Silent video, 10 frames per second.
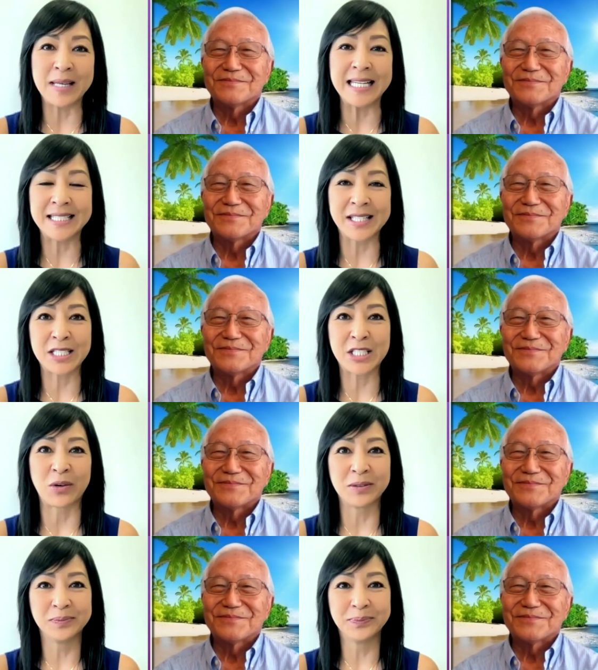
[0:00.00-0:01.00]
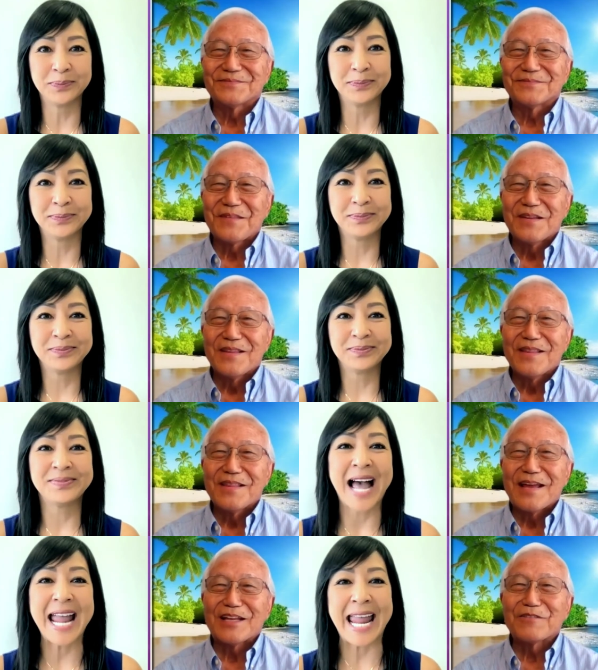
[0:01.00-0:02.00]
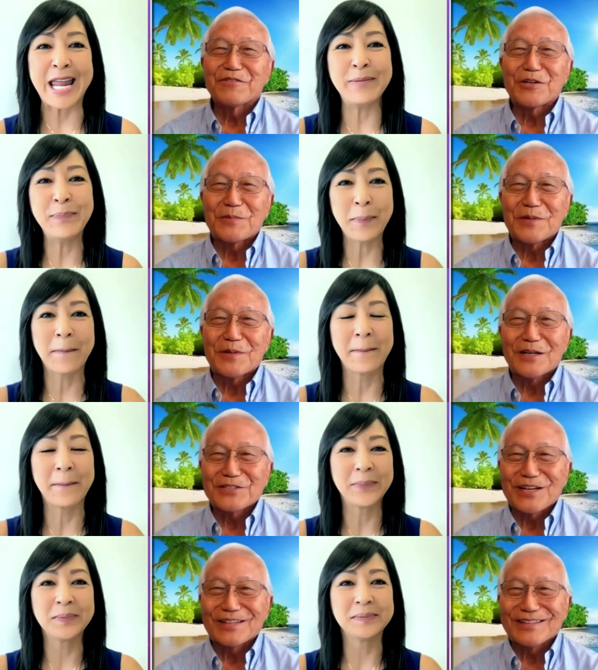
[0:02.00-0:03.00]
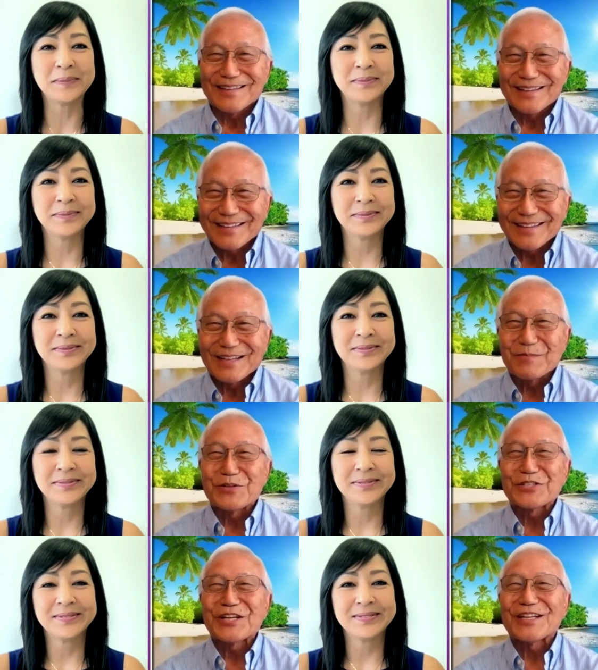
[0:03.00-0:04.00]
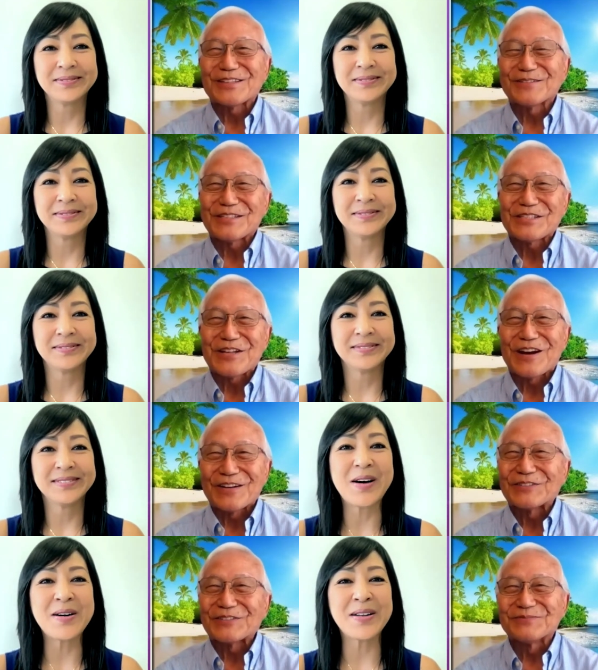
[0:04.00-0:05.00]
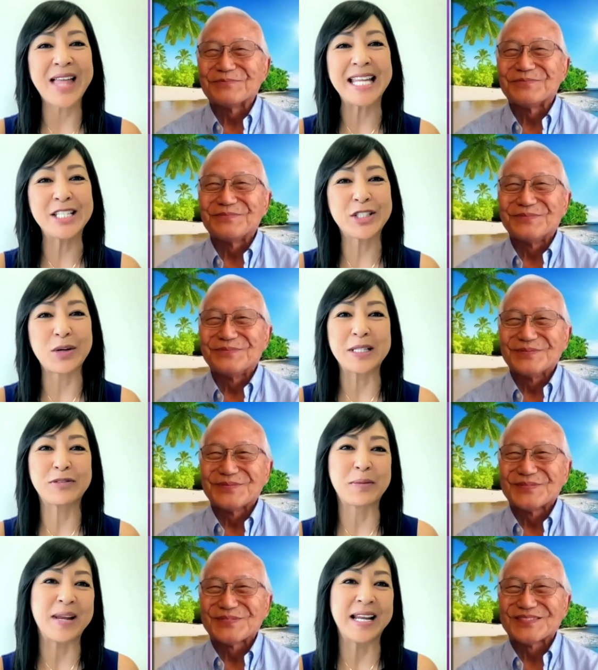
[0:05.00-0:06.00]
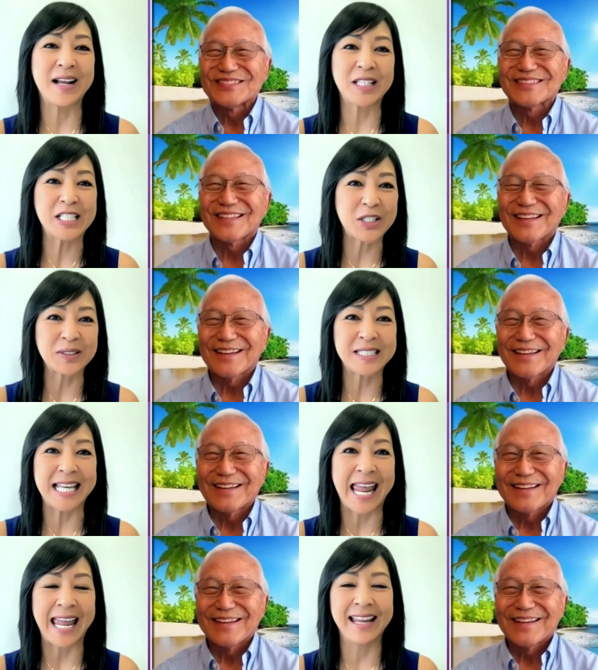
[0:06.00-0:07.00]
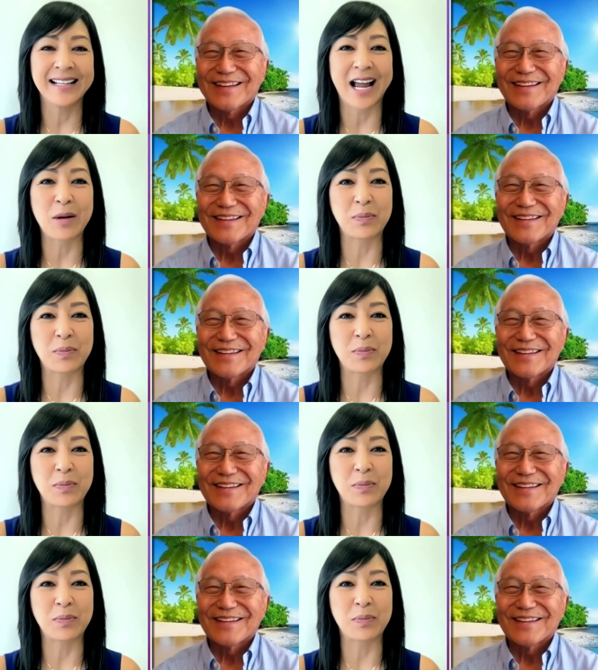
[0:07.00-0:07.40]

Speaker 1: Lee, to the show.
Speaker 2: Hi, thank Abe. you very much, and uh, I appreciate it. It's an honor. Oh,
Speaker 1: thank you so much for being on the show today. I